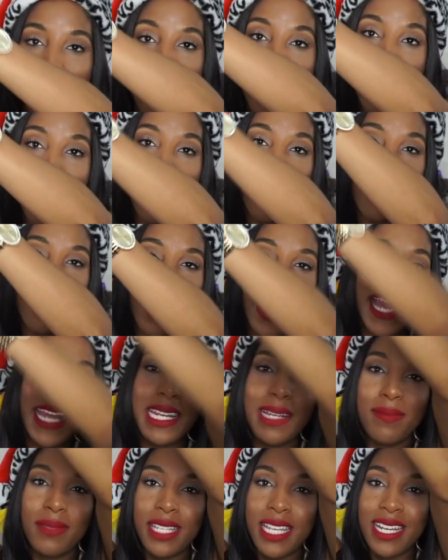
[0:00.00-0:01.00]
More
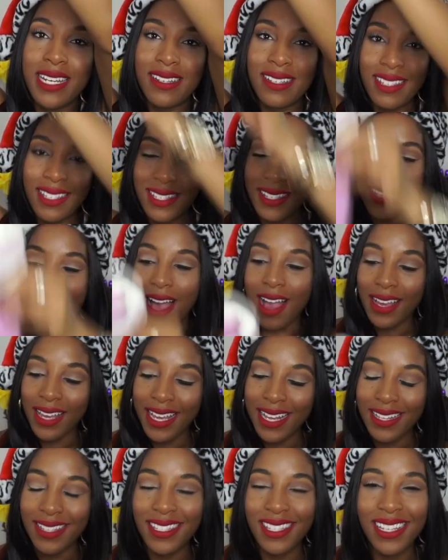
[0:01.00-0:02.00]
items in the
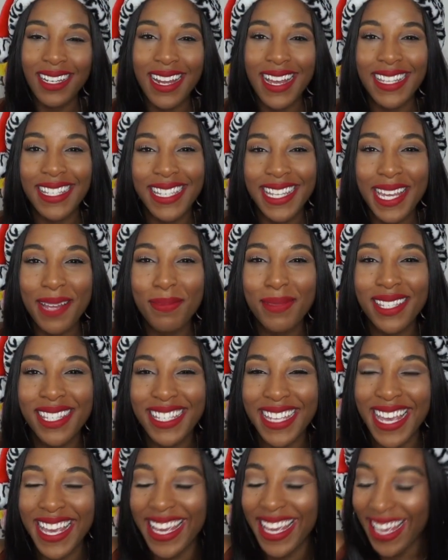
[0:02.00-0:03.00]
stocking, so let's keep
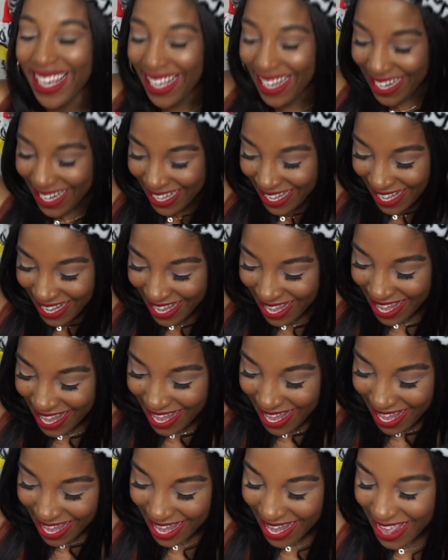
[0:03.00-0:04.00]
digging.
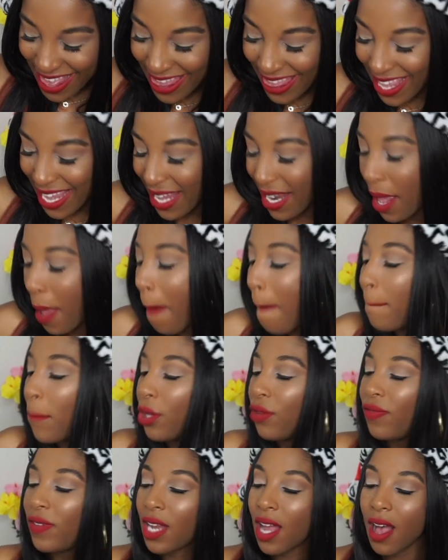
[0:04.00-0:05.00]
And then
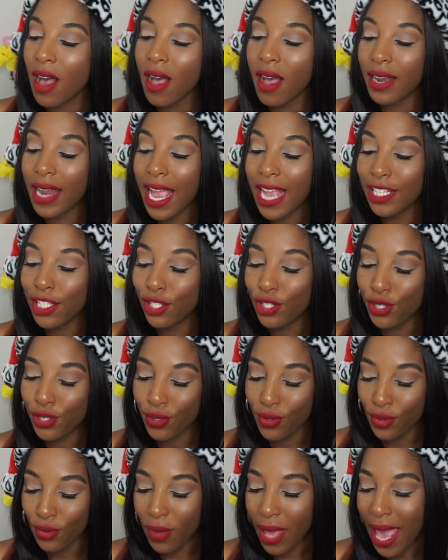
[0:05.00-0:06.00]
moving on, I
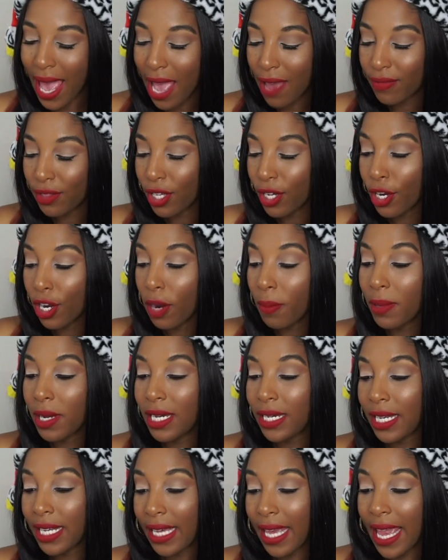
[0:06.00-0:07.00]
do have the
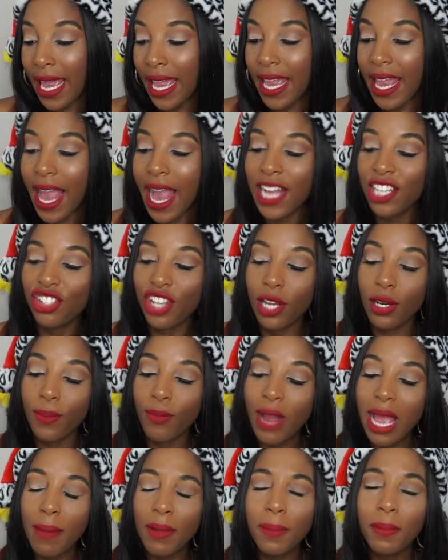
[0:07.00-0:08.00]
Urban Decay eyeshadow
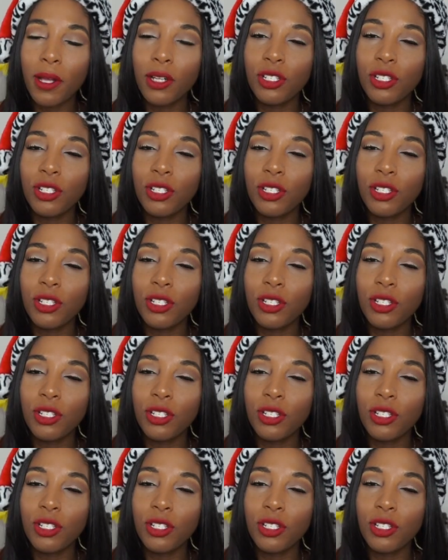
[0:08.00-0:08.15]
primer